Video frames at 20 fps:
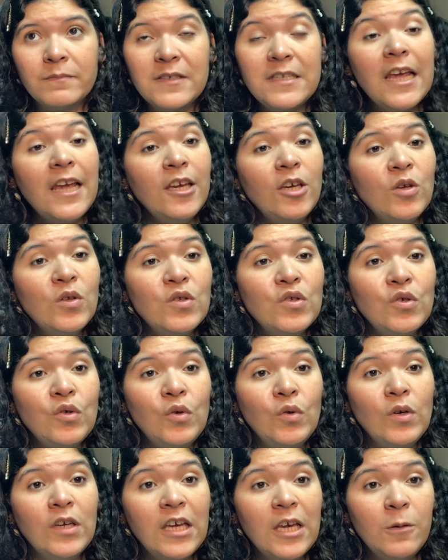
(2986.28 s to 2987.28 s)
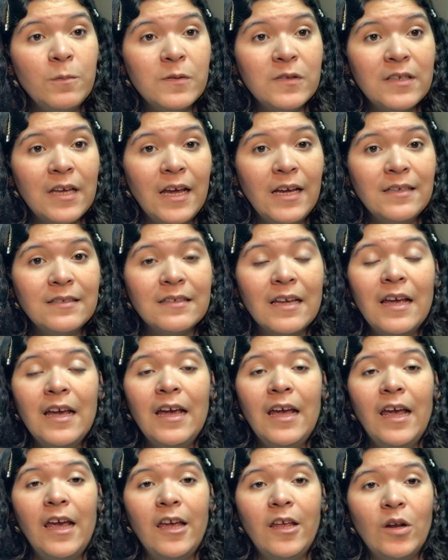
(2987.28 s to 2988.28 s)
take you to Keepsakes
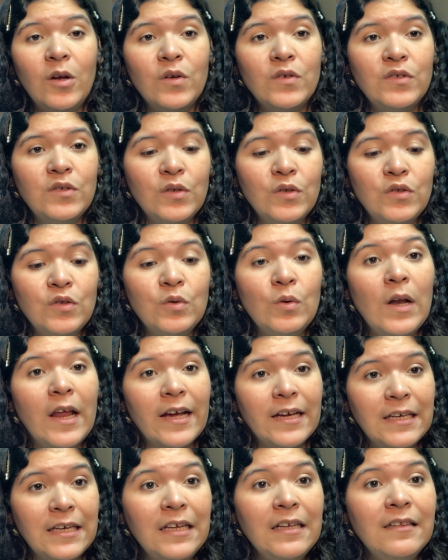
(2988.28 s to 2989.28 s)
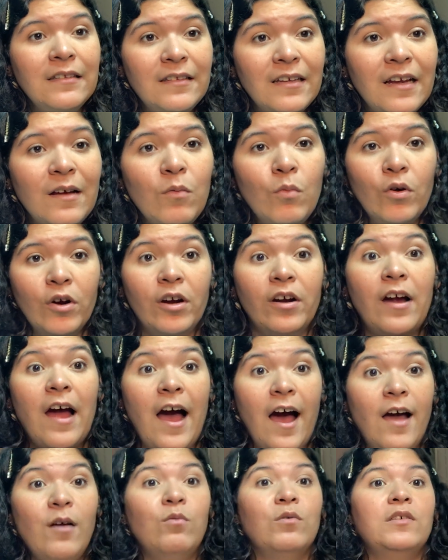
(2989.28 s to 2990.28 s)
and also to La Quinta, where
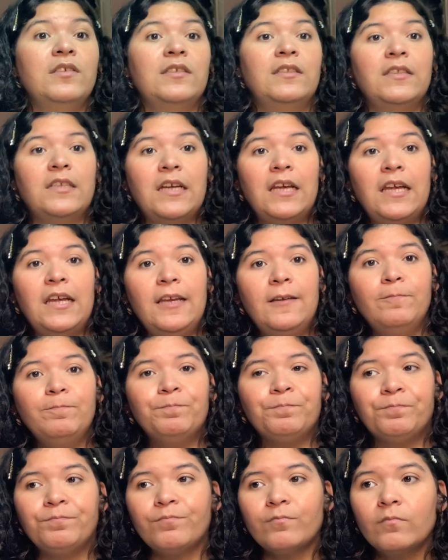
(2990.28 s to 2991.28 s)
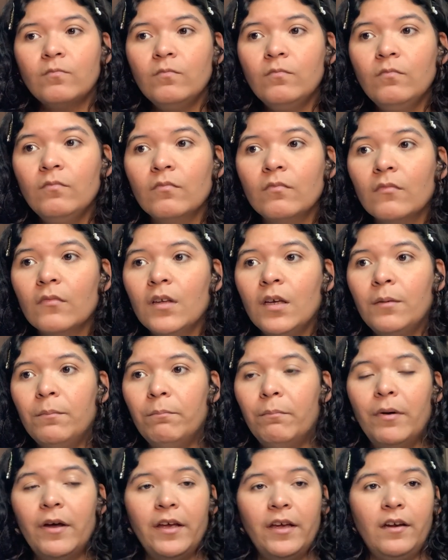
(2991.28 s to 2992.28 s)
I was staying,
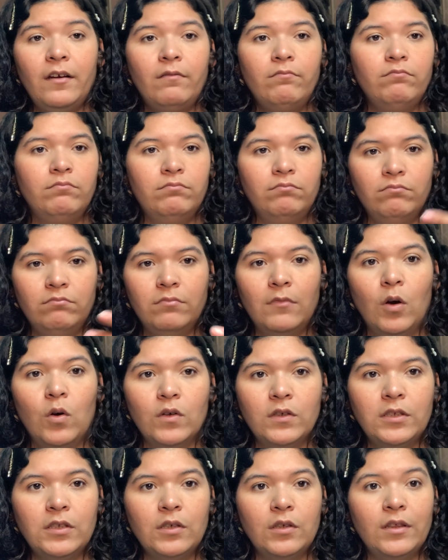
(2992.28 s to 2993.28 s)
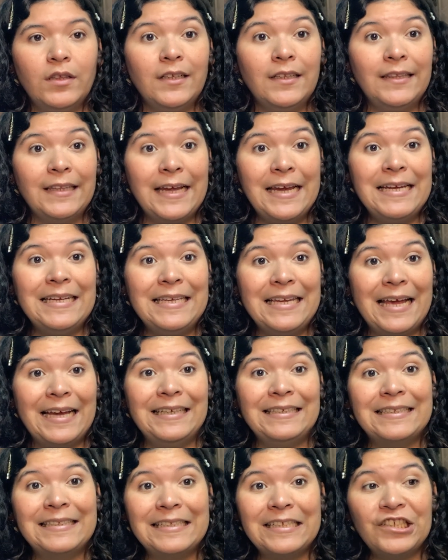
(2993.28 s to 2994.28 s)
and also the late
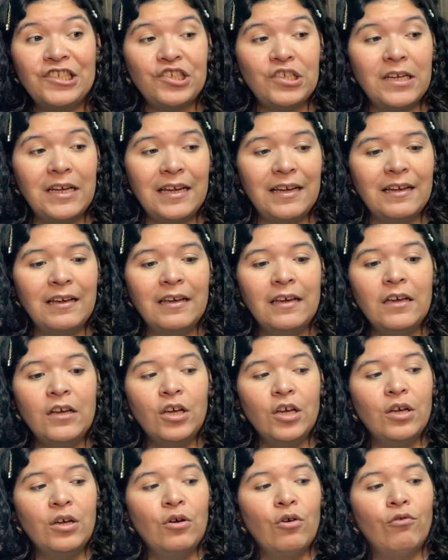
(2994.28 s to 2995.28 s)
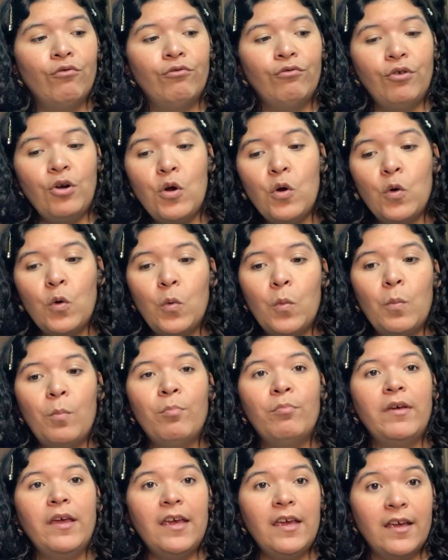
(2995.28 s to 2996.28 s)
night stitching
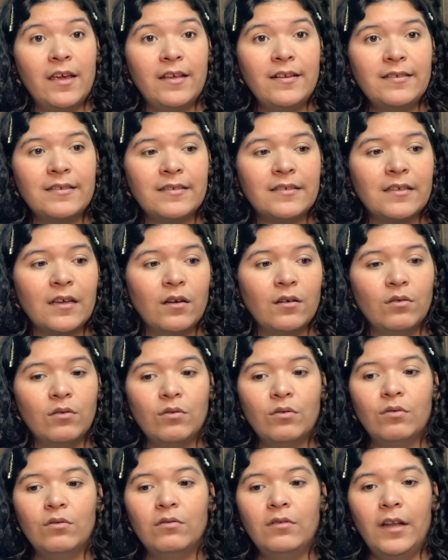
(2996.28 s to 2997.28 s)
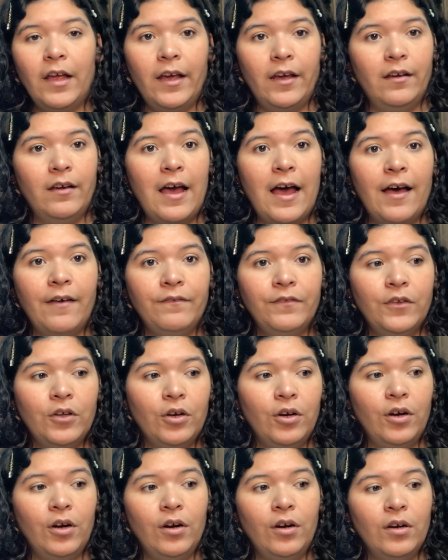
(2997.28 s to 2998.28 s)
room is like
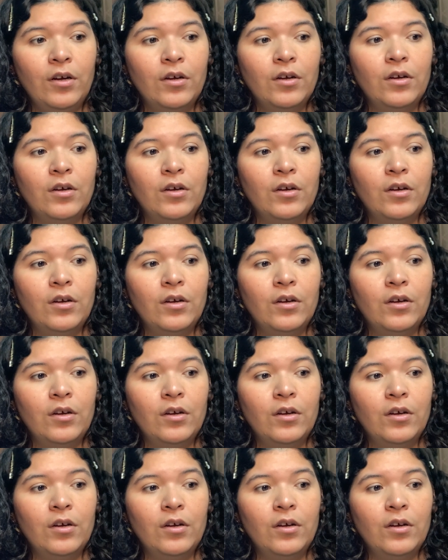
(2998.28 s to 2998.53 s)
after,